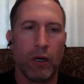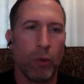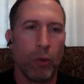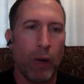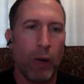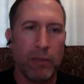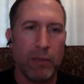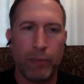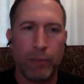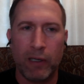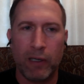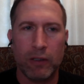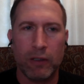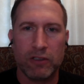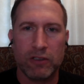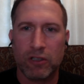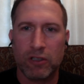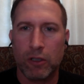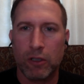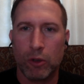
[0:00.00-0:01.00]
a white belt
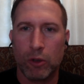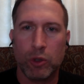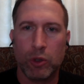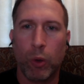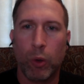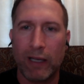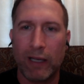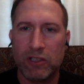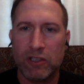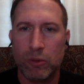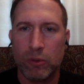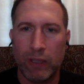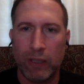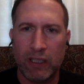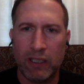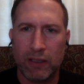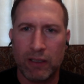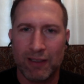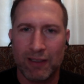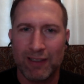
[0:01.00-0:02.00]
is to go twice a
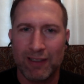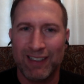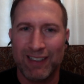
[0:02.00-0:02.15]
week.